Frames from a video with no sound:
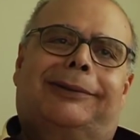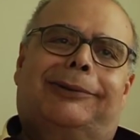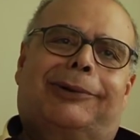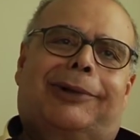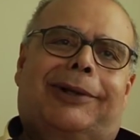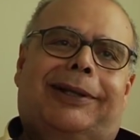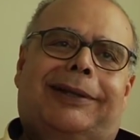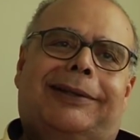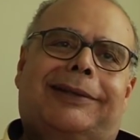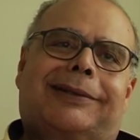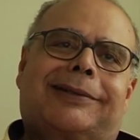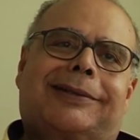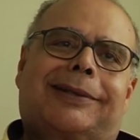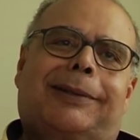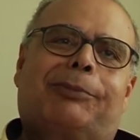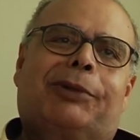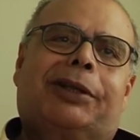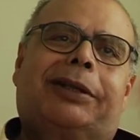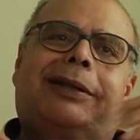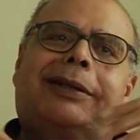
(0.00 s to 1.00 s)
okay.
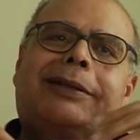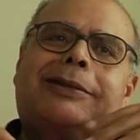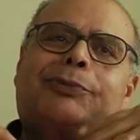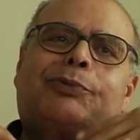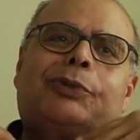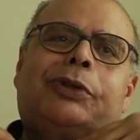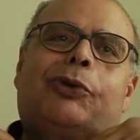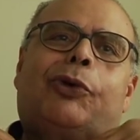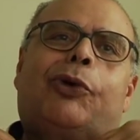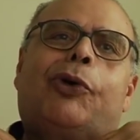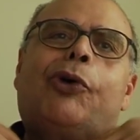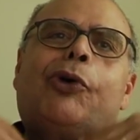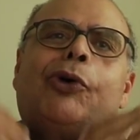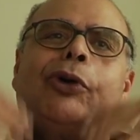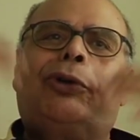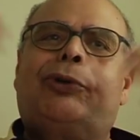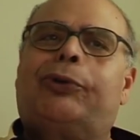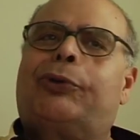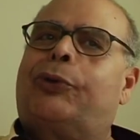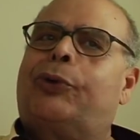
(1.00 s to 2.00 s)
Something is we all,
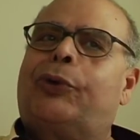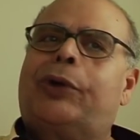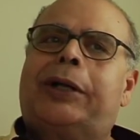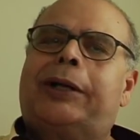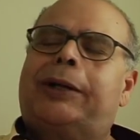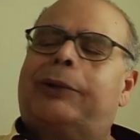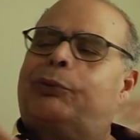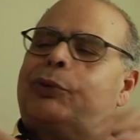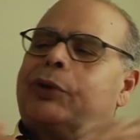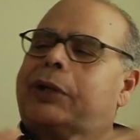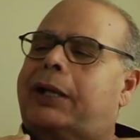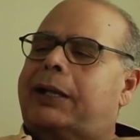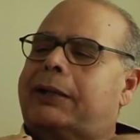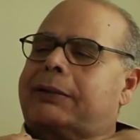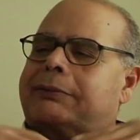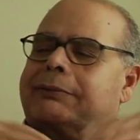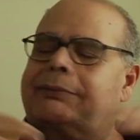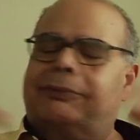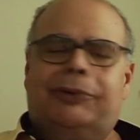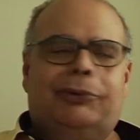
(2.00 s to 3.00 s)
we
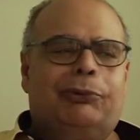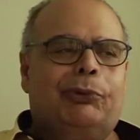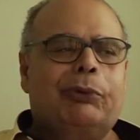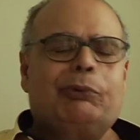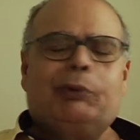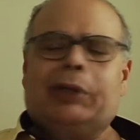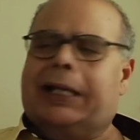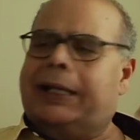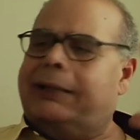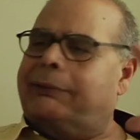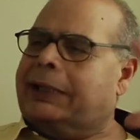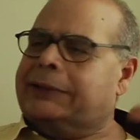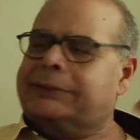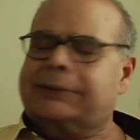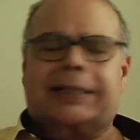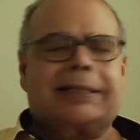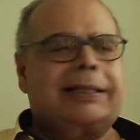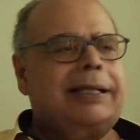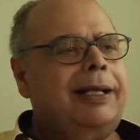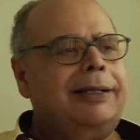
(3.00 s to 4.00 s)
can
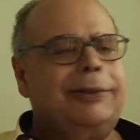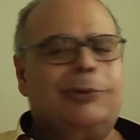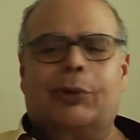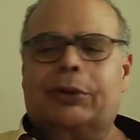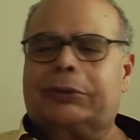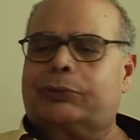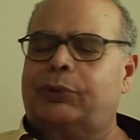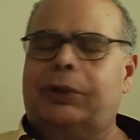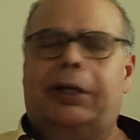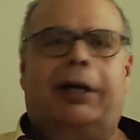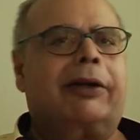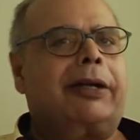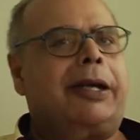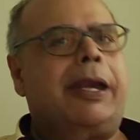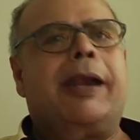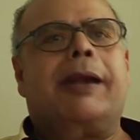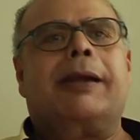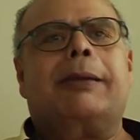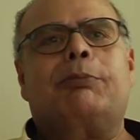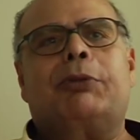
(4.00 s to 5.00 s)
understand what we are
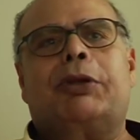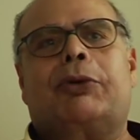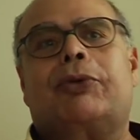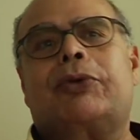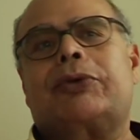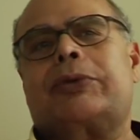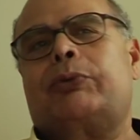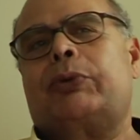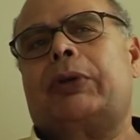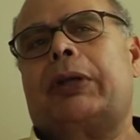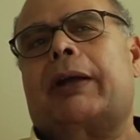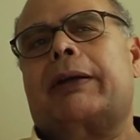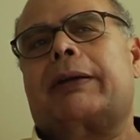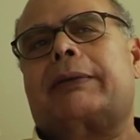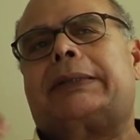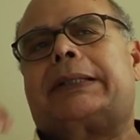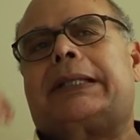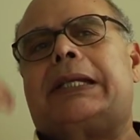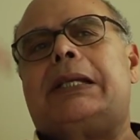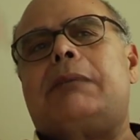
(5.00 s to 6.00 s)
in because we are
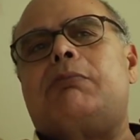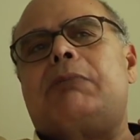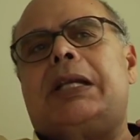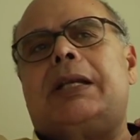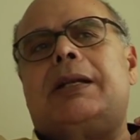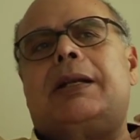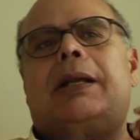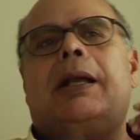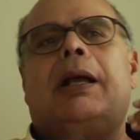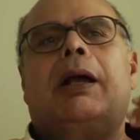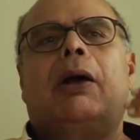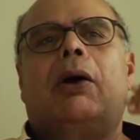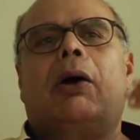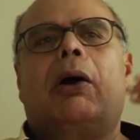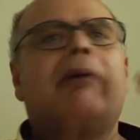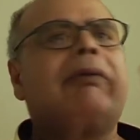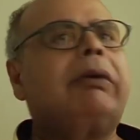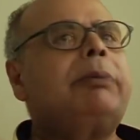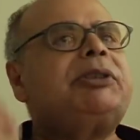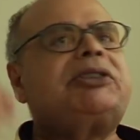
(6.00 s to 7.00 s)
dreaming
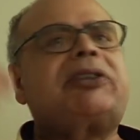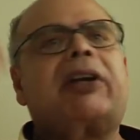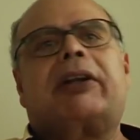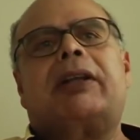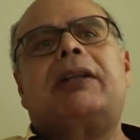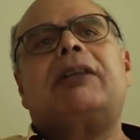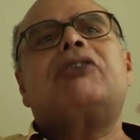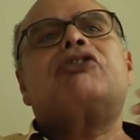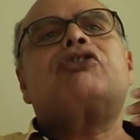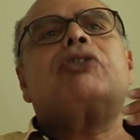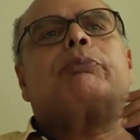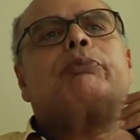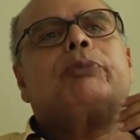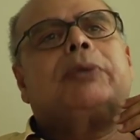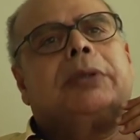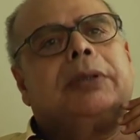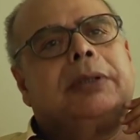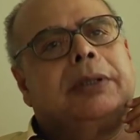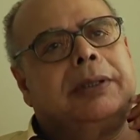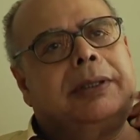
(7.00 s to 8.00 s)
of a better
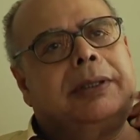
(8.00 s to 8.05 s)
Egypt.